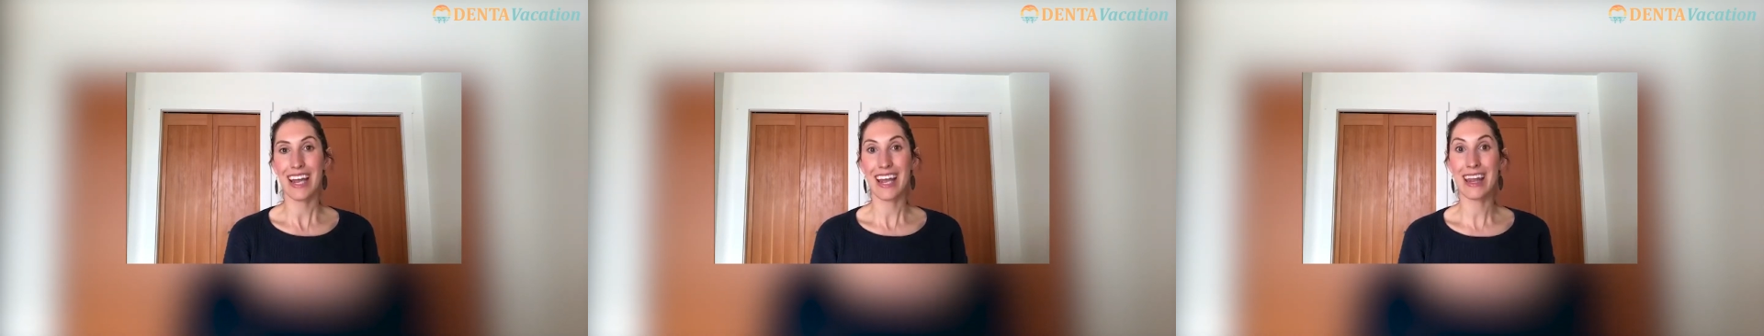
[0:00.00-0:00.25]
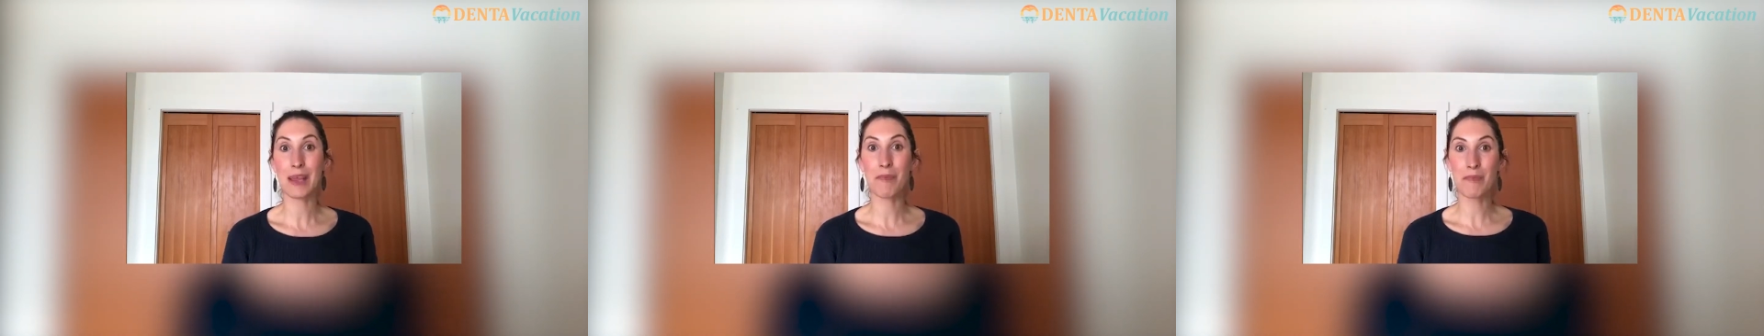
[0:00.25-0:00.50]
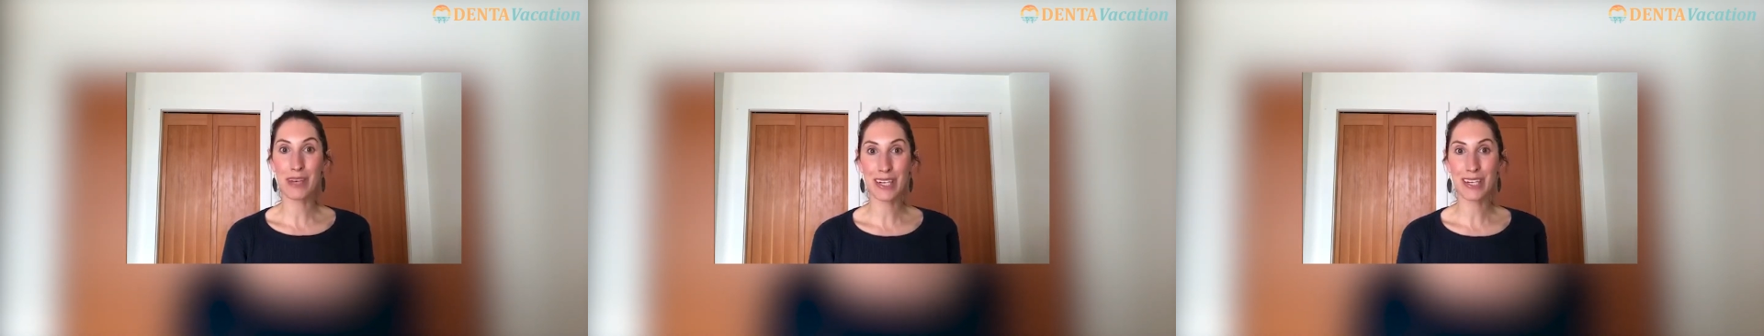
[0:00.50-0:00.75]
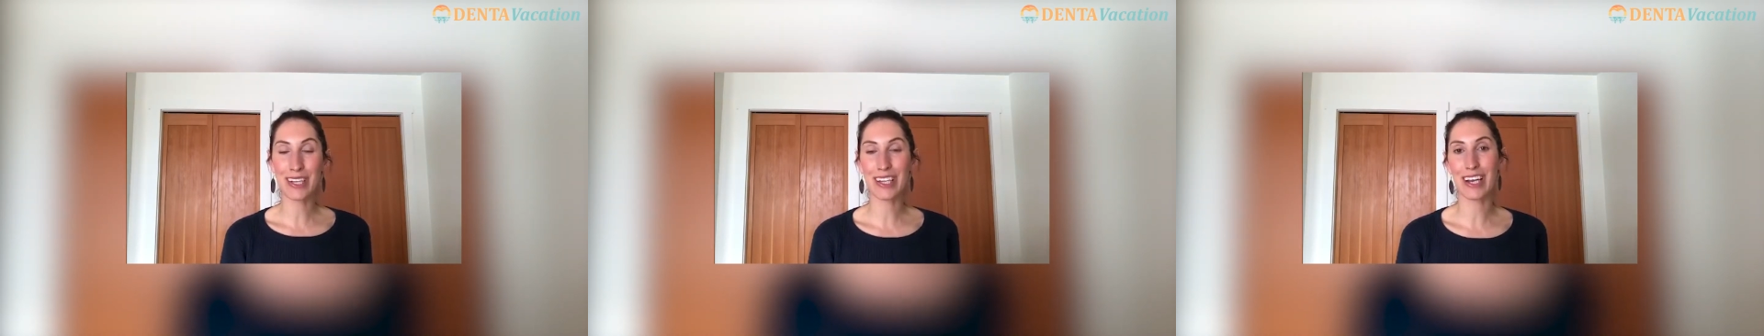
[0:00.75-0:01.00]
in the
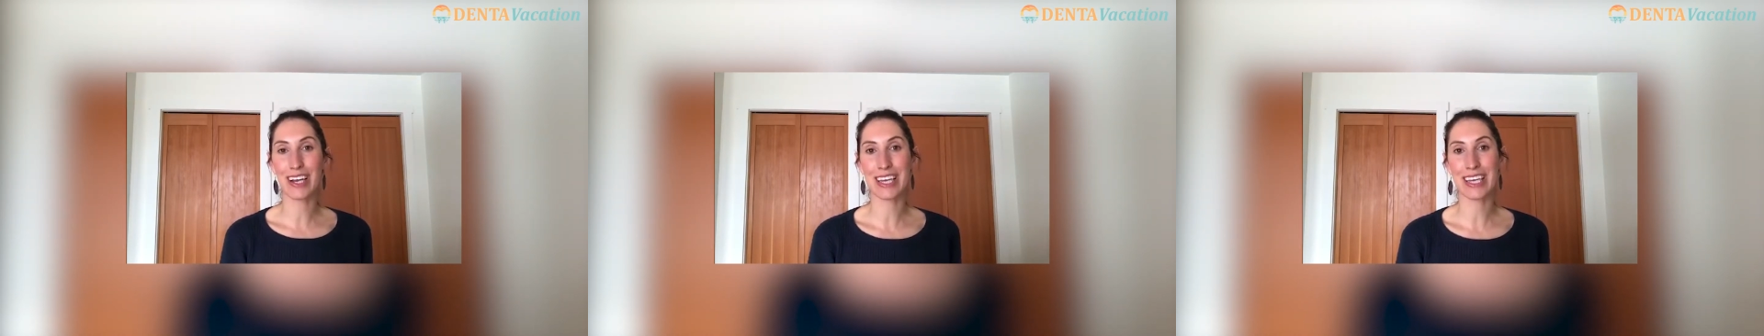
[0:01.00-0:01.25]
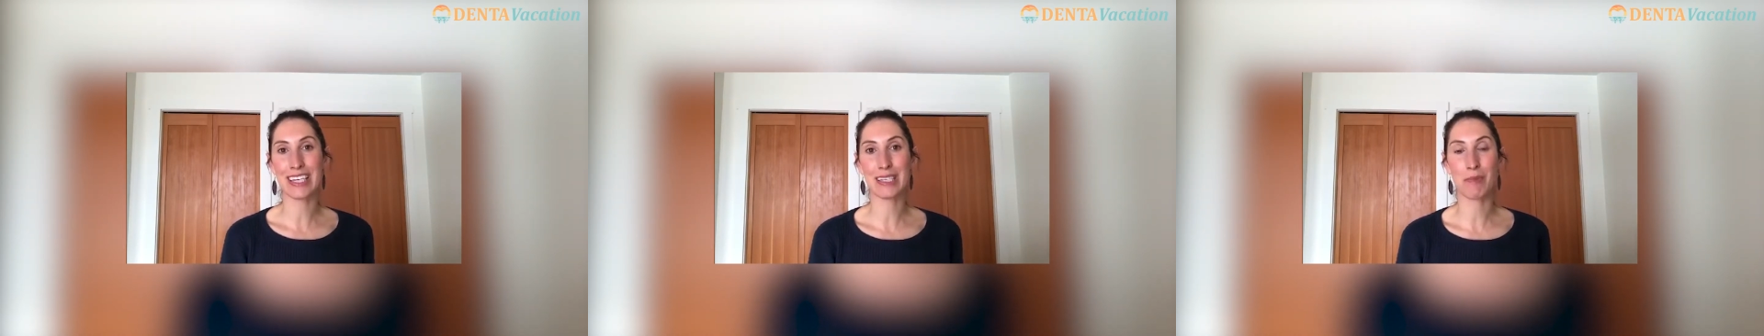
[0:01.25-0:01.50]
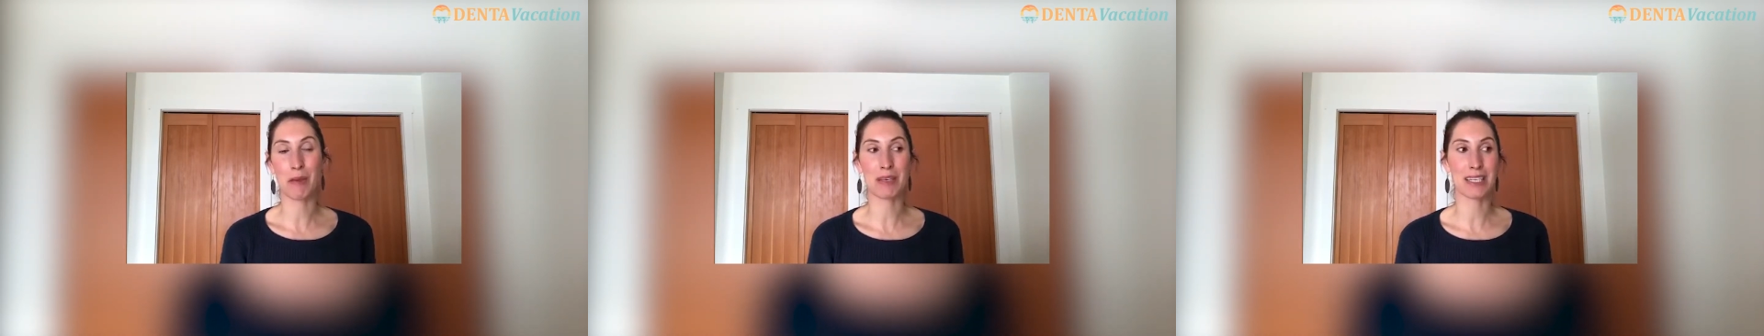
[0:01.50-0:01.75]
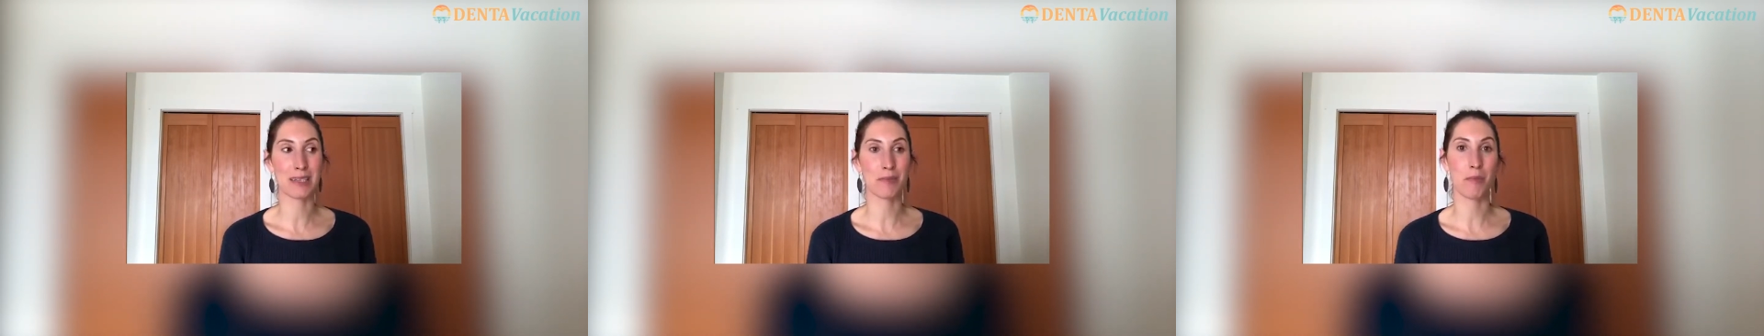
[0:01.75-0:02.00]
middle is
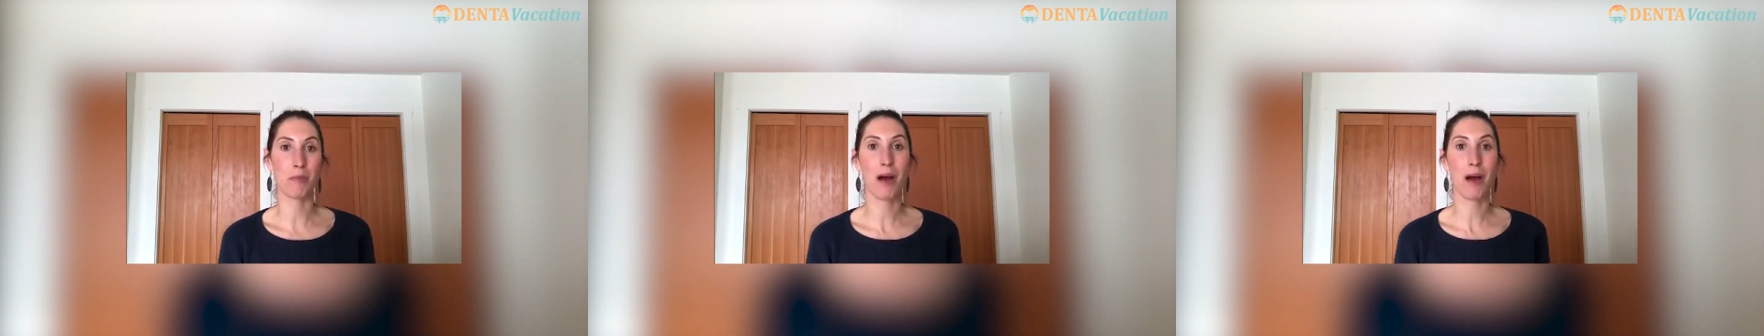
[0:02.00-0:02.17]
maybe some